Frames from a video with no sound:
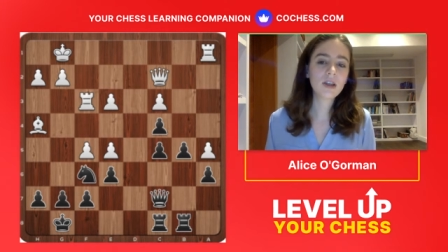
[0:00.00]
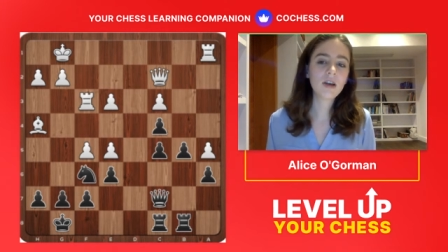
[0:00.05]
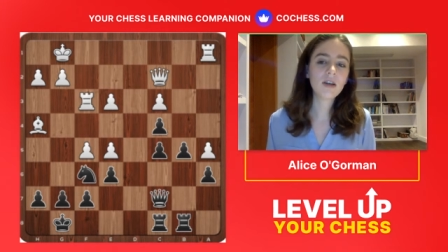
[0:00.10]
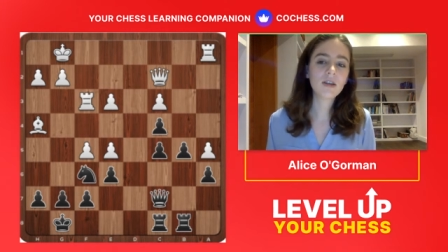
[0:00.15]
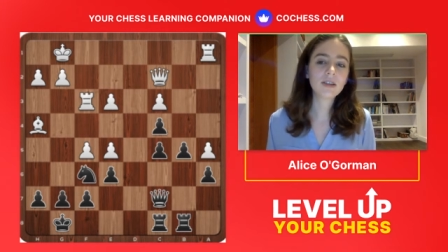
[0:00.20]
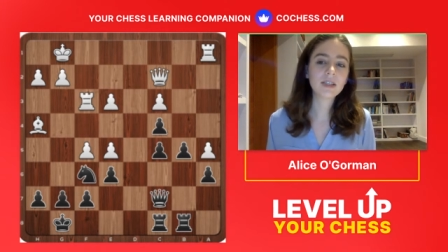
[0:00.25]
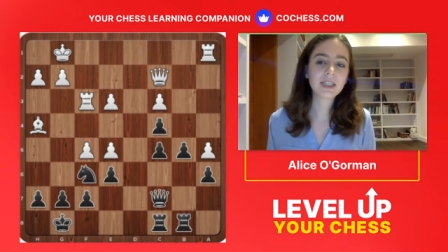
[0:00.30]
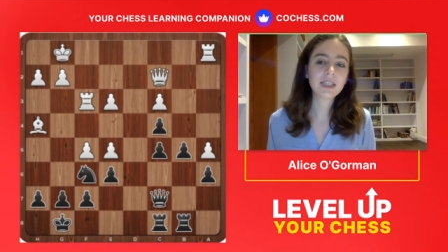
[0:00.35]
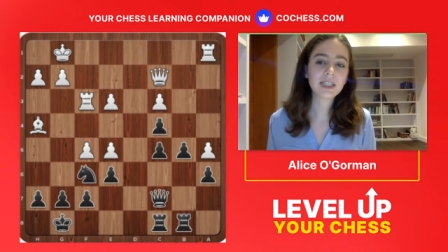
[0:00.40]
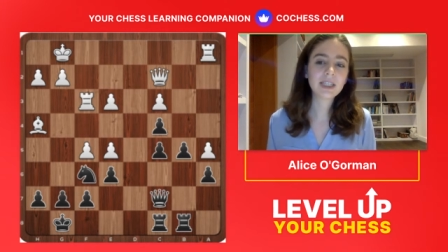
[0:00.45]

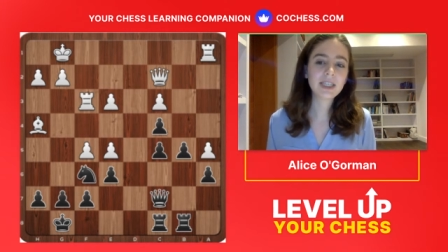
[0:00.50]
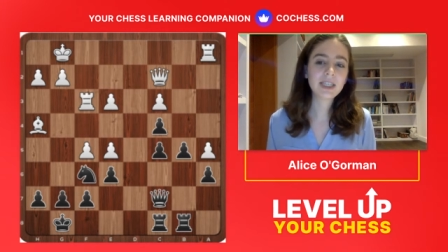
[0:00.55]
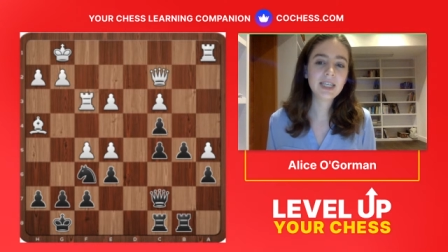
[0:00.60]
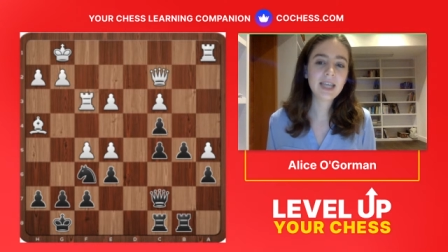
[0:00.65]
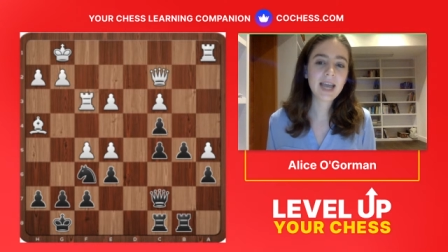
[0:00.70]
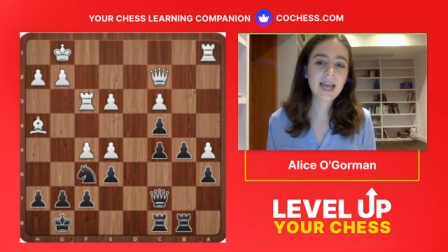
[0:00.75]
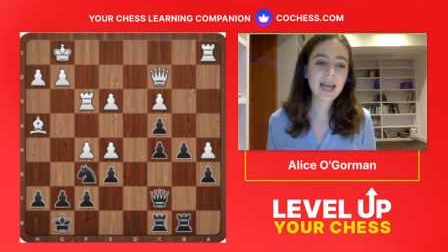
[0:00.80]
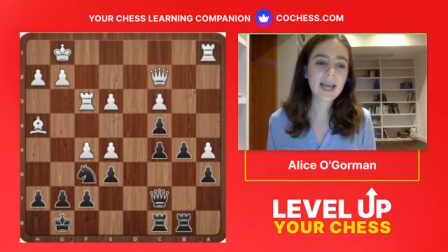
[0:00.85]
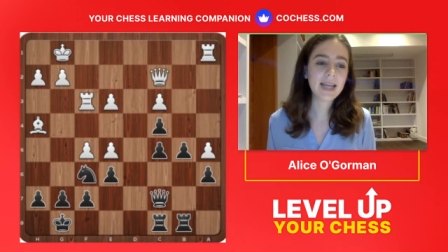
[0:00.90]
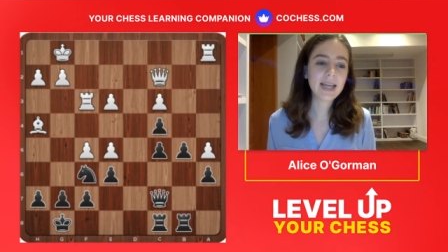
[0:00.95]
on
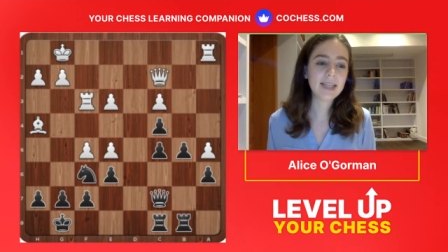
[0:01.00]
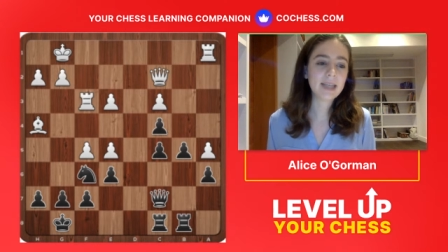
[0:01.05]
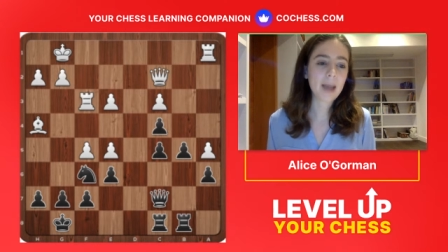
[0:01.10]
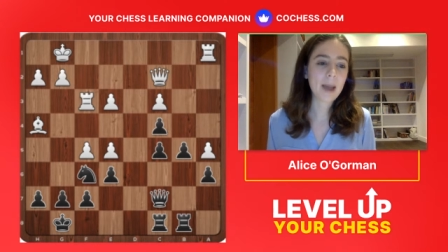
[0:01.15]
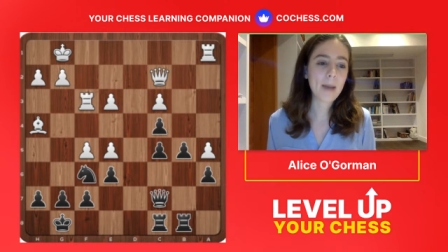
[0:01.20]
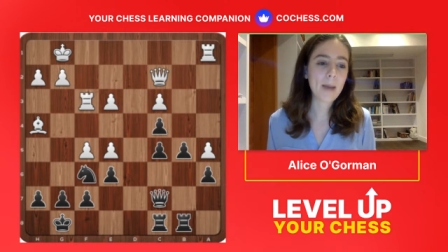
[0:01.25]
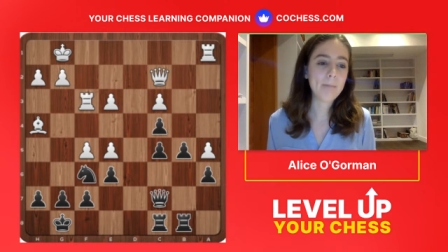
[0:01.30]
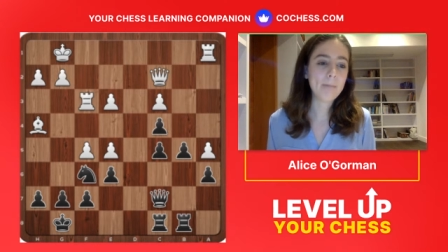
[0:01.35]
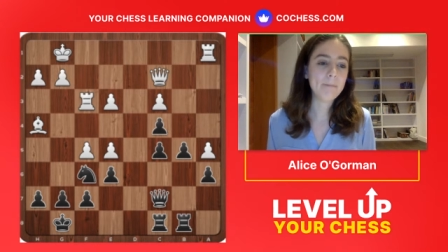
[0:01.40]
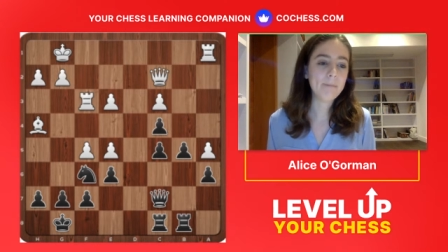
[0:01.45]
c8
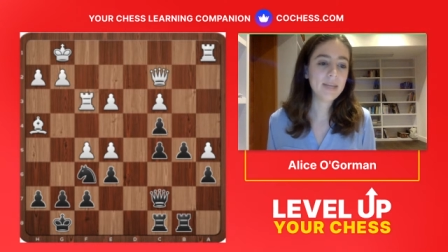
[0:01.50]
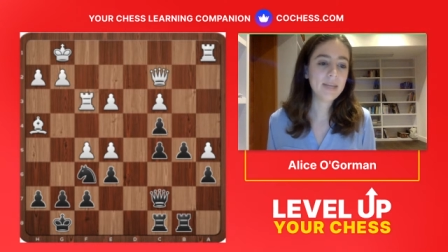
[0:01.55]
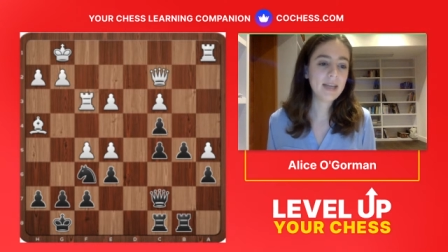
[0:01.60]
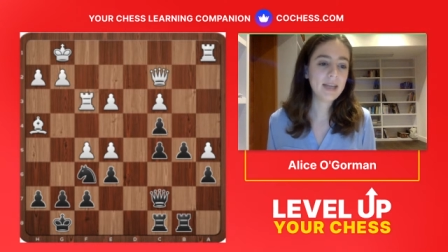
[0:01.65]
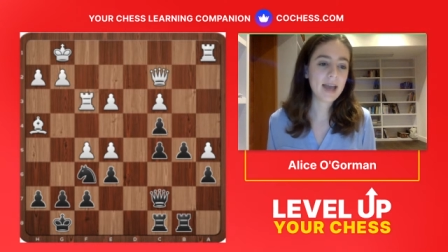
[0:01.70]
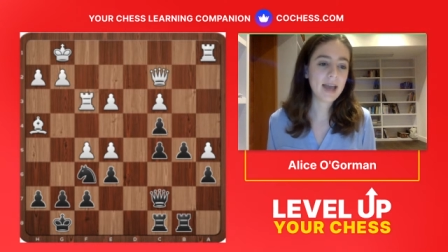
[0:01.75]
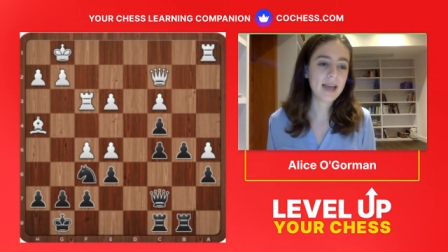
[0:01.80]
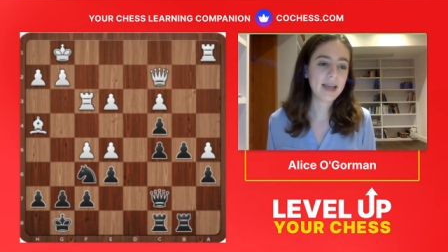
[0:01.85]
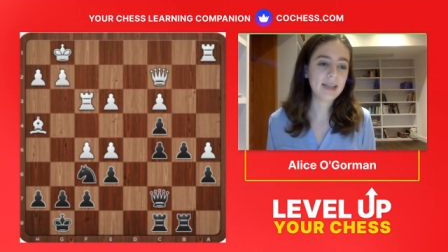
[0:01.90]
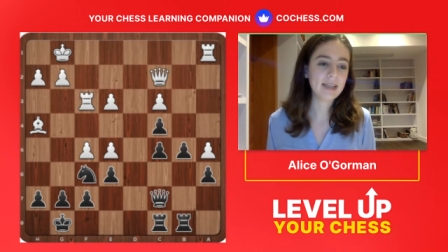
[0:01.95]
and
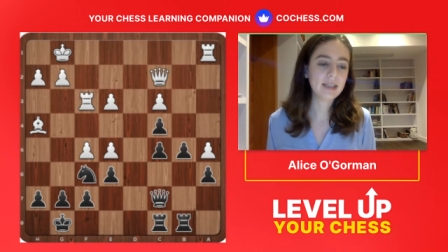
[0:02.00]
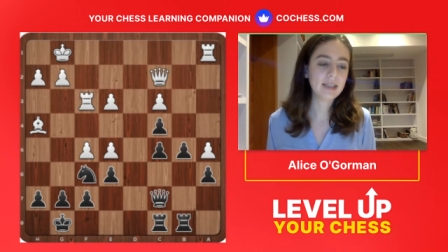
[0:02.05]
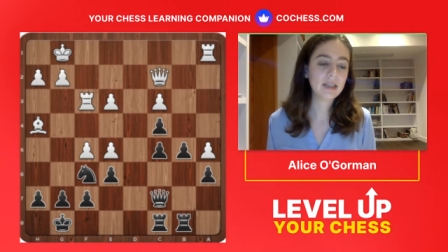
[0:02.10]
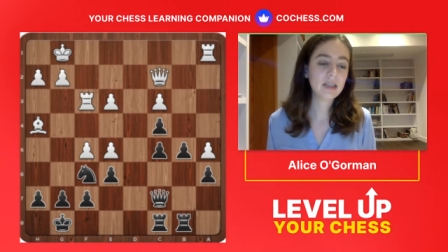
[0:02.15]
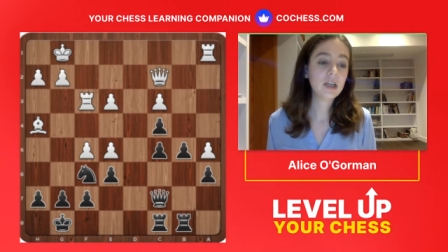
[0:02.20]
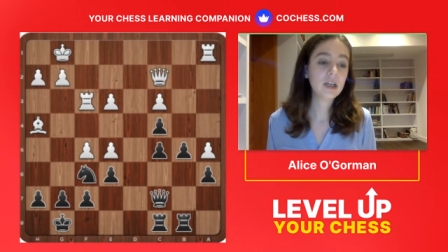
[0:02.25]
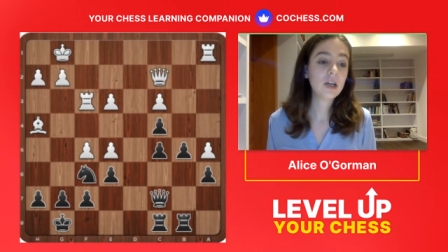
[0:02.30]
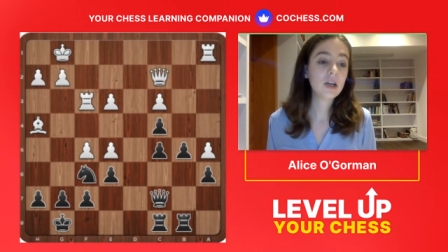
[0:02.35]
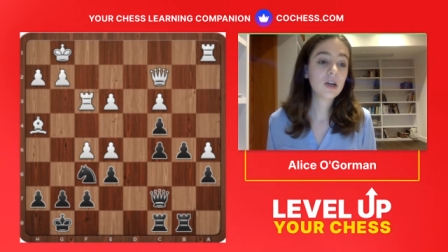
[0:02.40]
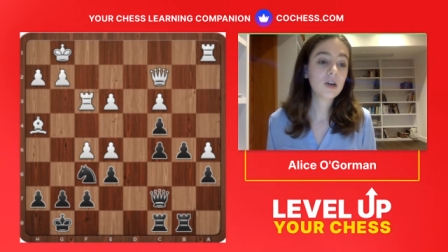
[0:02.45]
b8
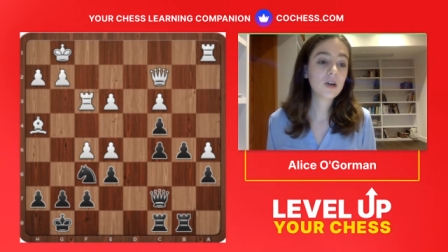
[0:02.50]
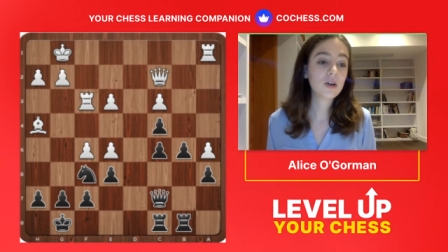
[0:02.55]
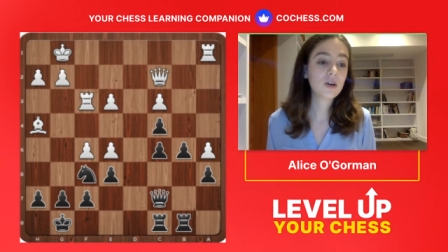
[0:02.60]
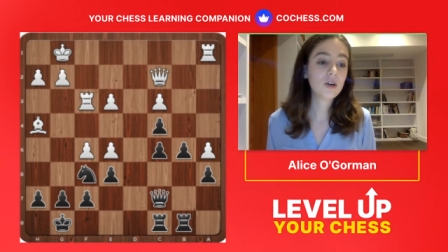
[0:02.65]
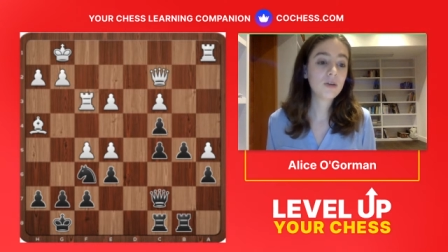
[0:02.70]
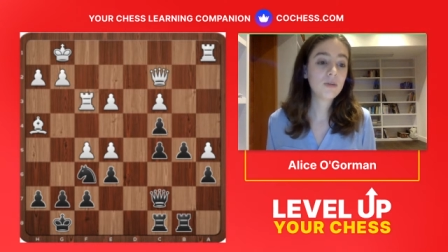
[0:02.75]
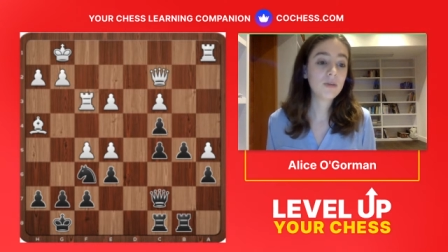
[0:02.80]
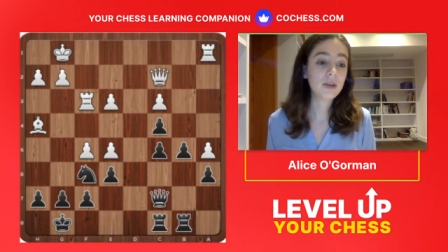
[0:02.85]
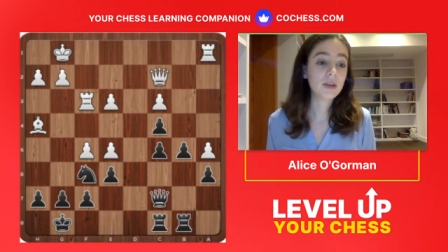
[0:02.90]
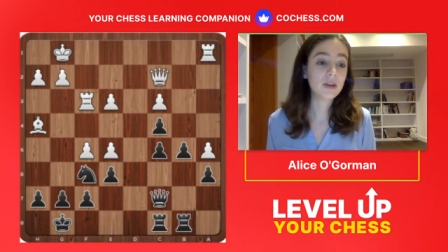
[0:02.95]

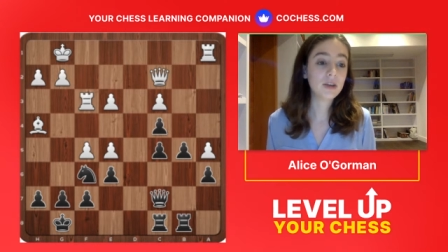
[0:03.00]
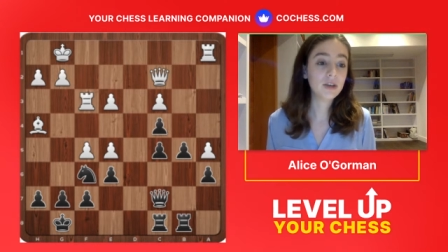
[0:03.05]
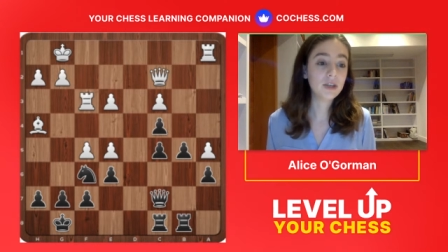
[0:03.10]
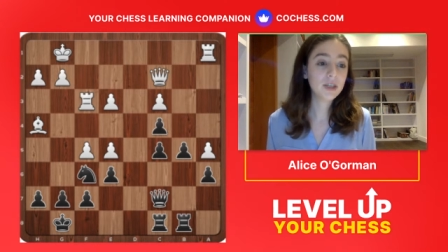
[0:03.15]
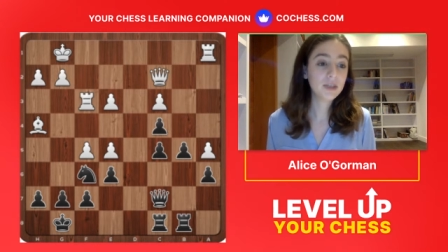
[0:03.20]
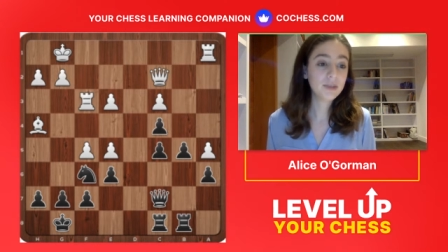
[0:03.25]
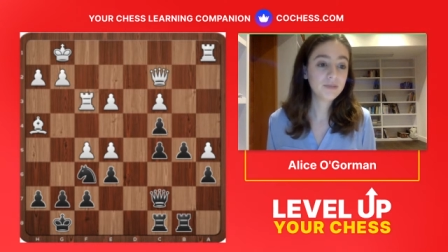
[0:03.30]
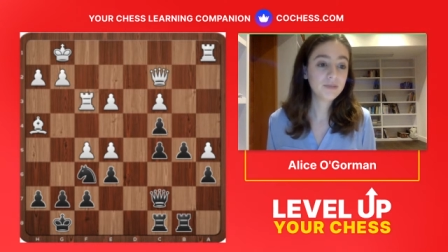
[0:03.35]
could be good,